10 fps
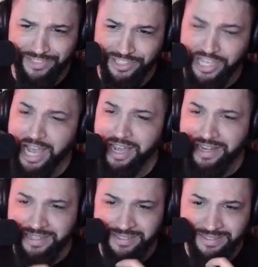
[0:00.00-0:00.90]

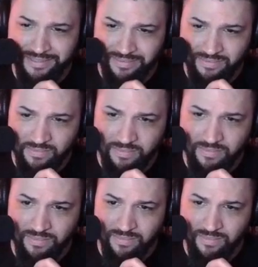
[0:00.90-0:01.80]

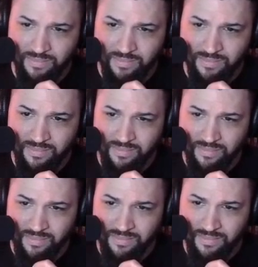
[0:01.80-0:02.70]

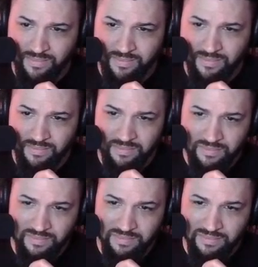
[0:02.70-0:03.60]

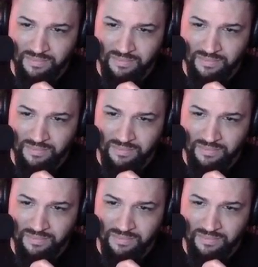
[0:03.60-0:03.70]
(silent)